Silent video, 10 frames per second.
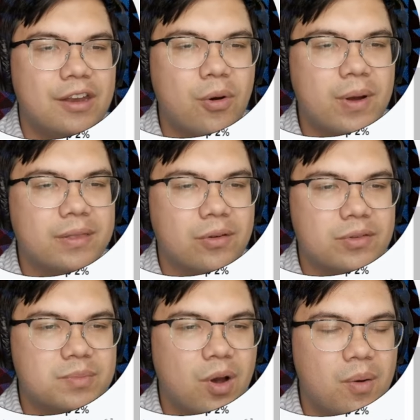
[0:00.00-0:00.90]
Knowing
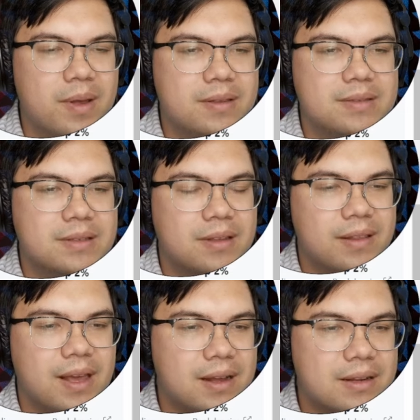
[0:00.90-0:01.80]
those moments
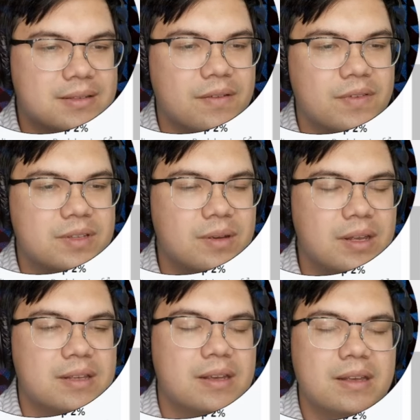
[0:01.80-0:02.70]
and that kind of stuff
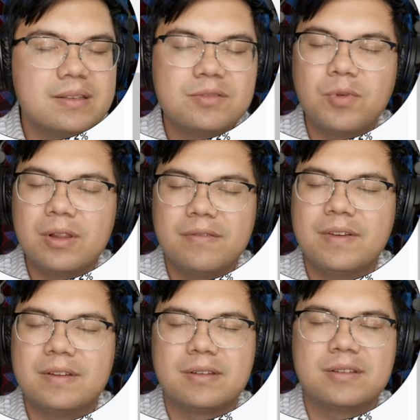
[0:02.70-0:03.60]
is
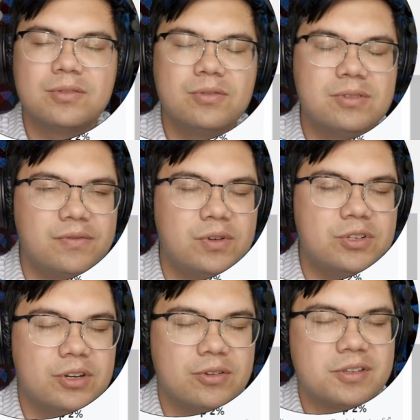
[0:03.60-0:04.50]
relevant to civil
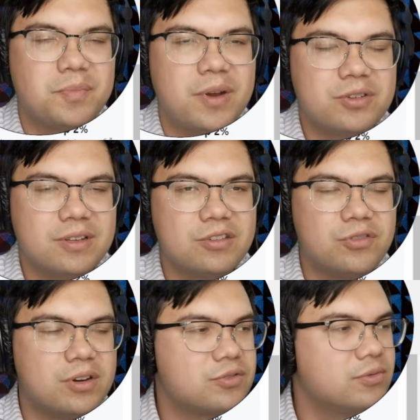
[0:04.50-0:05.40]
engineers, especially
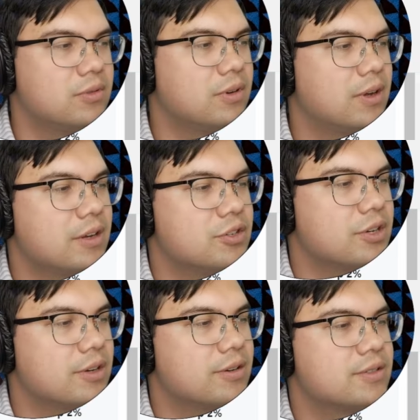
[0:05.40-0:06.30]
structural
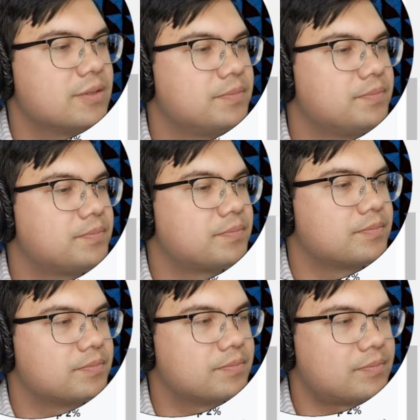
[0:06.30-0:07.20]
engineers.
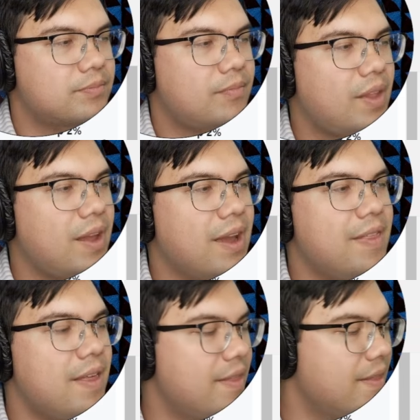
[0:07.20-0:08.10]

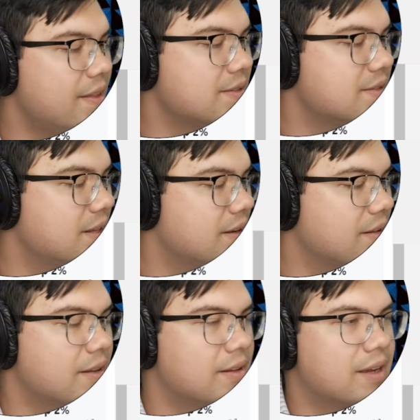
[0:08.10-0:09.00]
And then this is the
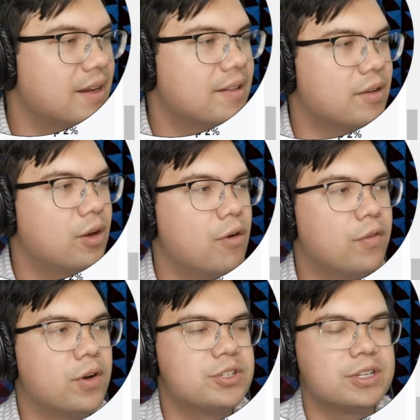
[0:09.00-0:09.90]
kind of the
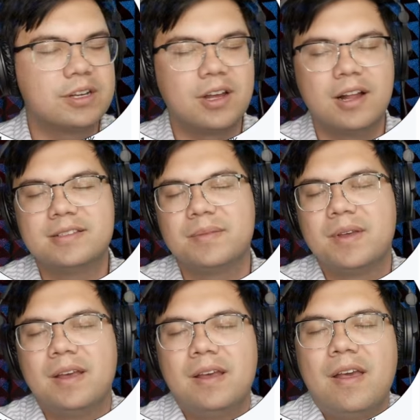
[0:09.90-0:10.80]
overarching concept.
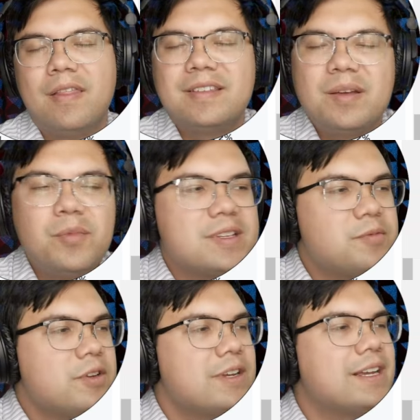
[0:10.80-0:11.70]
The same
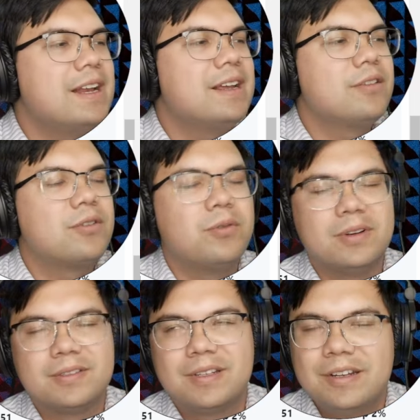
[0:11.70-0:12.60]
reason why you take any other
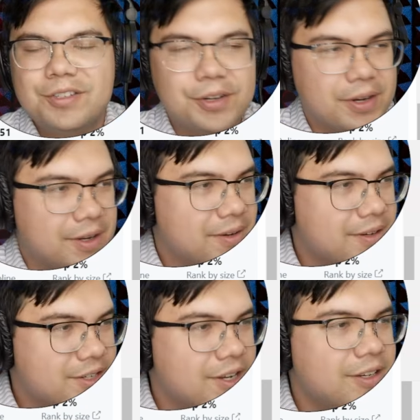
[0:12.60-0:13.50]
course in engineering,
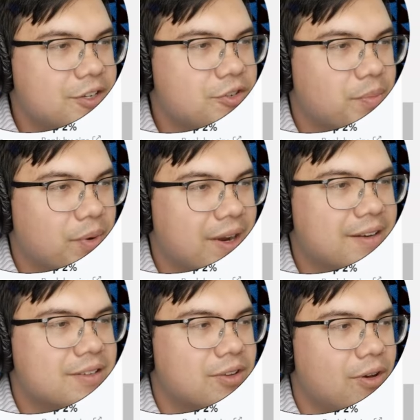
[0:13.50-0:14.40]
to condition your
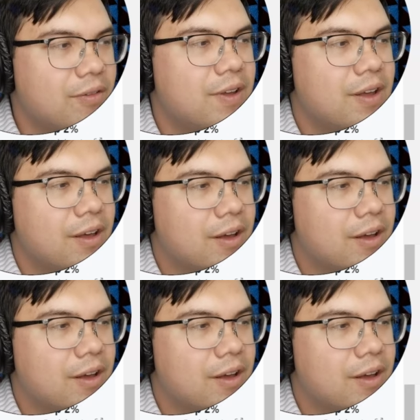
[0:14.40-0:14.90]
brain to solve